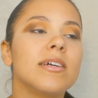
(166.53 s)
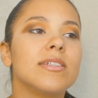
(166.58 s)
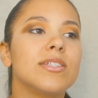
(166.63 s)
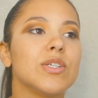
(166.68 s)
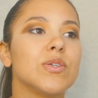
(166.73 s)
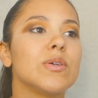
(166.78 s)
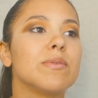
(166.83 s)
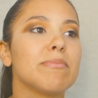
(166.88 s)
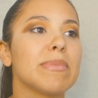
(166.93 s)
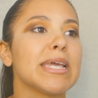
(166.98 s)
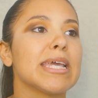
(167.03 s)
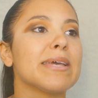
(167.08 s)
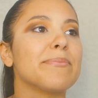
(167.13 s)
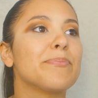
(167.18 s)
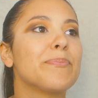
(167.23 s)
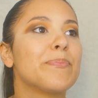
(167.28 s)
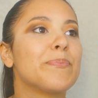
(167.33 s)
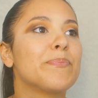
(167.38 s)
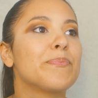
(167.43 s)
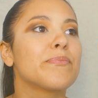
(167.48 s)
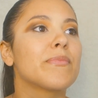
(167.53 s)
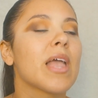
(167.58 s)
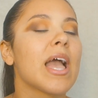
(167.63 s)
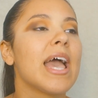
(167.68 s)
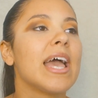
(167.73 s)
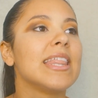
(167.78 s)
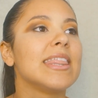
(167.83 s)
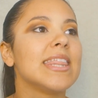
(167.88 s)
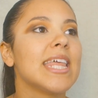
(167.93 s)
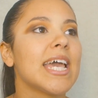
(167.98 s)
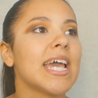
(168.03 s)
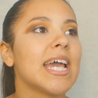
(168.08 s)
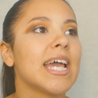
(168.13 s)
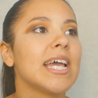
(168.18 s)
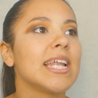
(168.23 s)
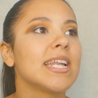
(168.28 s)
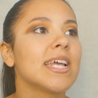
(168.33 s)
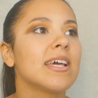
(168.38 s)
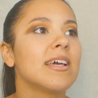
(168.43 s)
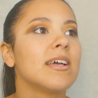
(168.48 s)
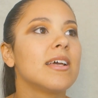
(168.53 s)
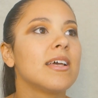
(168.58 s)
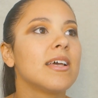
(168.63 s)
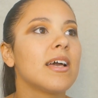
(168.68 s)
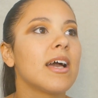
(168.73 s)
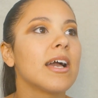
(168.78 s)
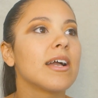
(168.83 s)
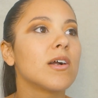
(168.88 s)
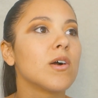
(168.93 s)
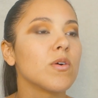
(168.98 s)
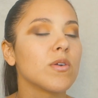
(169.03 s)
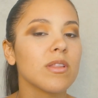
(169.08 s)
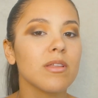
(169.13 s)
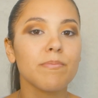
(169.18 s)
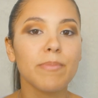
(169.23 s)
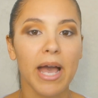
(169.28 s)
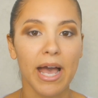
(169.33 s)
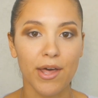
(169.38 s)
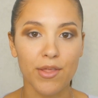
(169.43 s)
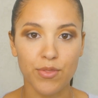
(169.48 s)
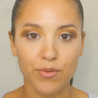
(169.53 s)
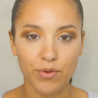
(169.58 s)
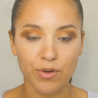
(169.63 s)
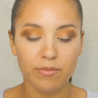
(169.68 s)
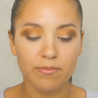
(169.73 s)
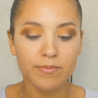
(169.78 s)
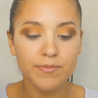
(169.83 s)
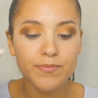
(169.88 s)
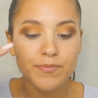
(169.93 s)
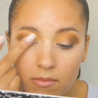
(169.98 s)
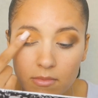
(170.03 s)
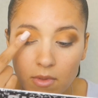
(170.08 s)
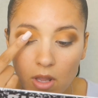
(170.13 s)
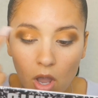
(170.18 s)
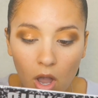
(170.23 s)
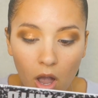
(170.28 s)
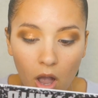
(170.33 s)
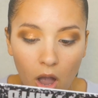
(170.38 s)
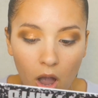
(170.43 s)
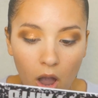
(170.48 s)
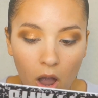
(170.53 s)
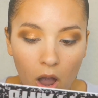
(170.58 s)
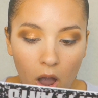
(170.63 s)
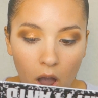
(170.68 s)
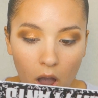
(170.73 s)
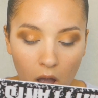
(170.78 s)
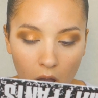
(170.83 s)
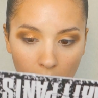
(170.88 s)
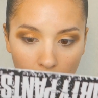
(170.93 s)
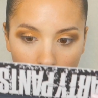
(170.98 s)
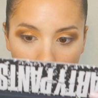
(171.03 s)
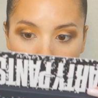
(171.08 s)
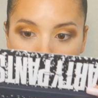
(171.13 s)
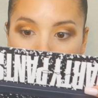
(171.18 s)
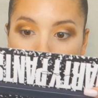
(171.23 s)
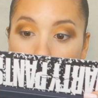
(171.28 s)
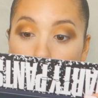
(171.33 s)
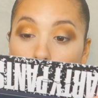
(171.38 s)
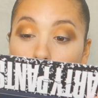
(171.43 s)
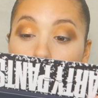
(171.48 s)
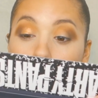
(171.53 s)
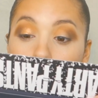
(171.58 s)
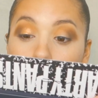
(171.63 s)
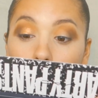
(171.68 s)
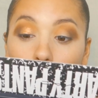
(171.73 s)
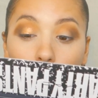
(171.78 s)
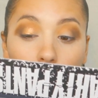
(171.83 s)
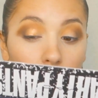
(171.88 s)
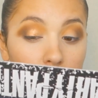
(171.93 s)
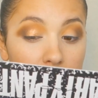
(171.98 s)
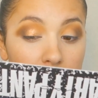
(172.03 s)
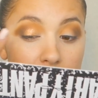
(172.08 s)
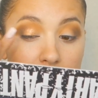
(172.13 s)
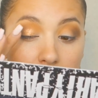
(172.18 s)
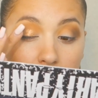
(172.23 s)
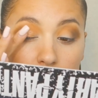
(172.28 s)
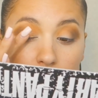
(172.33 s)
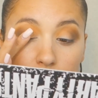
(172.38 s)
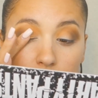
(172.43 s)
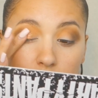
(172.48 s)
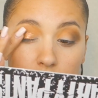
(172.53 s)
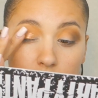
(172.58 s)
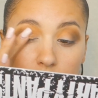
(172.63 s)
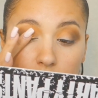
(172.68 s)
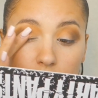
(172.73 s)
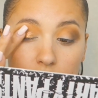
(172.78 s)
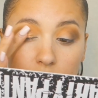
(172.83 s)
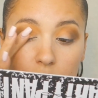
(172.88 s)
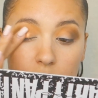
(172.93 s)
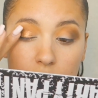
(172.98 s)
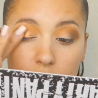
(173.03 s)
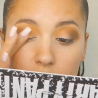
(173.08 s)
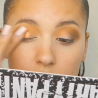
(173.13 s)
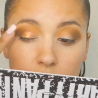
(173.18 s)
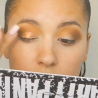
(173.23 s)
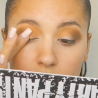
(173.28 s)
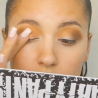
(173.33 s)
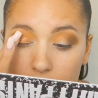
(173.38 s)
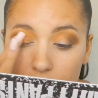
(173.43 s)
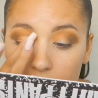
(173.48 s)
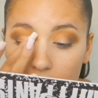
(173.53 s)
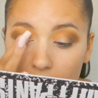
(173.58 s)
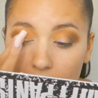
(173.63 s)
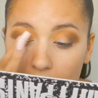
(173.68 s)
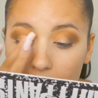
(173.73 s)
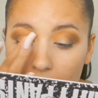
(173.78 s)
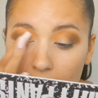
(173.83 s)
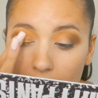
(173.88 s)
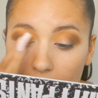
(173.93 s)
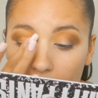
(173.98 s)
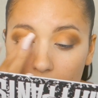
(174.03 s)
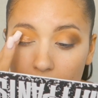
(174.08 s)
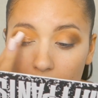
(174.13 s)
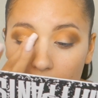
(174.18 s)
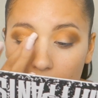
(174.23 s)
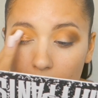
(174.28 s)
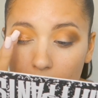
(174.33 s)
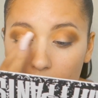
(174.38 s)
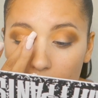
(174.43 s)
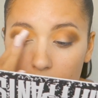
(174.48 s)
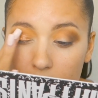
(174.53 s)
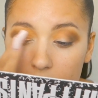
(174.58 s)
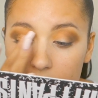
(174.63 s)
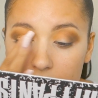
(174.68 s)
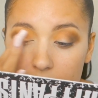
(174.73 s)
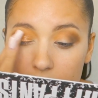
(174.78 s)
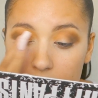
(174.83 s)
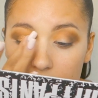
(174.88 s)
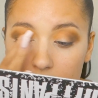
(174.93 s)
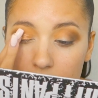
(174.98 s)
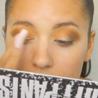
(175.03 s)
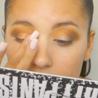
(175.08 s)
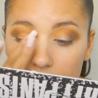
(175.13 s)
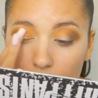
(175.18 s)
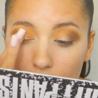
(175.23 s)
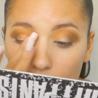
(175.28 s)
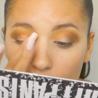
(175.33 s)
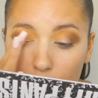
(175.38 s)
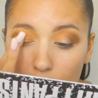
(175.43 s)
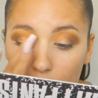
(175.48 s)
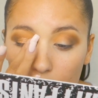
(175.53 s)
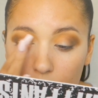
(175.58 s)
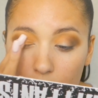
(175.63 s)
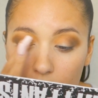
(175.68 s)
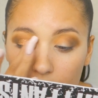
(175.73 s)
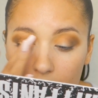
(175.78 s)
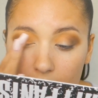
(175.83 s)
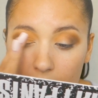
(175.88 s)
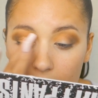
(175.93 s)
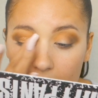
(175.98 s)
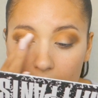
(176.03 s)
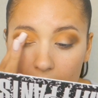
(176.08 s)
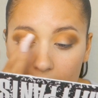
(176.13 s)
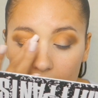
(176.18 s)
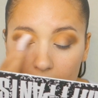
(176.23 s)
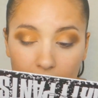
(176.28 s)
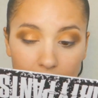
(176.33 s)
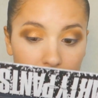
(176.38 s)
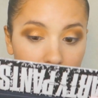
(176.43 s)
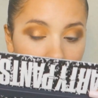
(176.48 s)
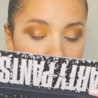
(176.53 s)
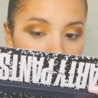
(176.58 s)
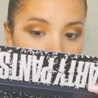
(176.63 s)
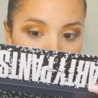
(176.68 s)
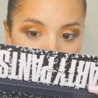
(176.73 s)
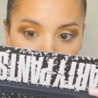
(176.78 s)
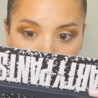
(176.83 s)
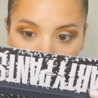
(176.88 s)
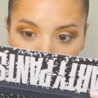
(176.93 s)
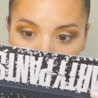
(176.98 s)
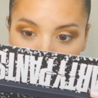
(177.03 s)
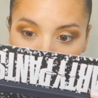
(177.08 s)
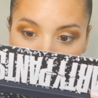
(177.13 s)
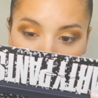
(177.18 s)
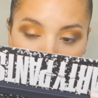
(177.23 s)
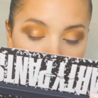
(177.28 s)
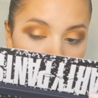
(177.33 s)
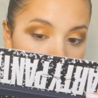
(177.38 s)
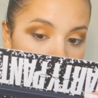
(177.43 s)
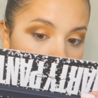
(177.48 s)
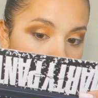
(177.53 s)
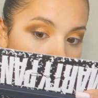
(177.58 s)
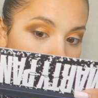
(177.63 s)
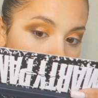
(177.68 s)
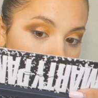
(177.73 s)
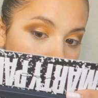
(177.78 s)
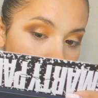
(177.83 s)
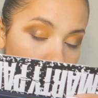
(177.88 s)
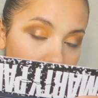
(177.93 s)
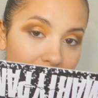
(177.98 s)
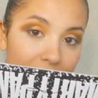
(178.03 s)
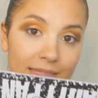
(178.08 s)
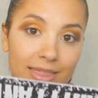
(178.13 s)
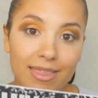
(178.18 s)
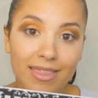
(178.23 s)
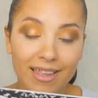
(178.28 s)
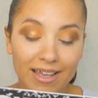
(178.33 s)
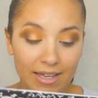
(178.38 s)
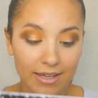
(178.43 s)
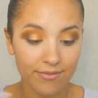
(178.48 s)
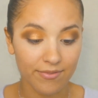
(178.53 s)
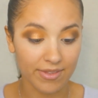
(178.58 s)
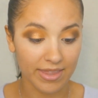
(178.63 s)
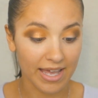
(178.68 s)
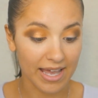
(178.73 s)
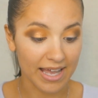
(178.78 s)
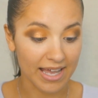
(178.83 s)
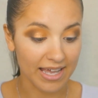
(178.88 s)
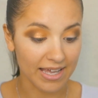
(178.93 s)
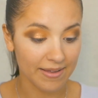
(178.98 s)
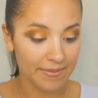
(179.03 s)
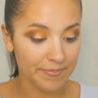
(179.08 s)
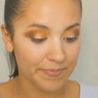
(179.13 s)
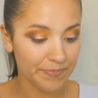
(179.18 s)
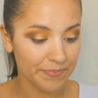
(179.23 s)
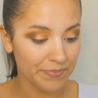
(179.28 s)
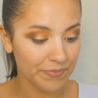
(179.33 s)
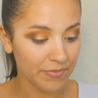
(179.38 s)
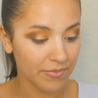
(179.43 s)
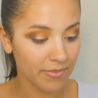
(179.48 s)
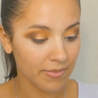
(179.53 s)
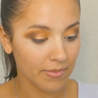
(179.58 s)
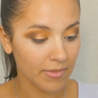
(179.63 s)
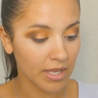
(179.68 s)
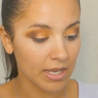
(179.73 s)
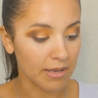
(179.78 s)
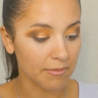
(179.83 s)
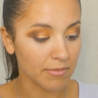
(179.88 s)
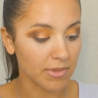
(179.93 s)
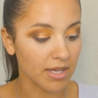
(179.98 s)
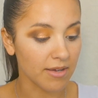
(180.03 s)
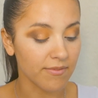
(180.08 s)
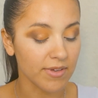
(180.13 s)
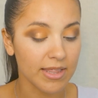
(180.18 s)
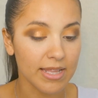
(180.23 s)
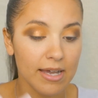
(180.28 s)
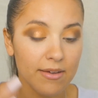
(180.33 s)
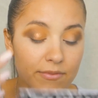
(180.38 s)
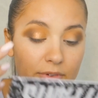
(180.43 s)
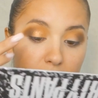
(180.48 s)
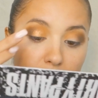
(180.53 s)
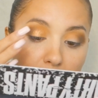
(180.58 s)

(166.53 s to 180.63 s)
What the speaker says: doing me. And then I go to the bathroom. Holy damn, this is so pretty. Oh, I love that. I'm loving that for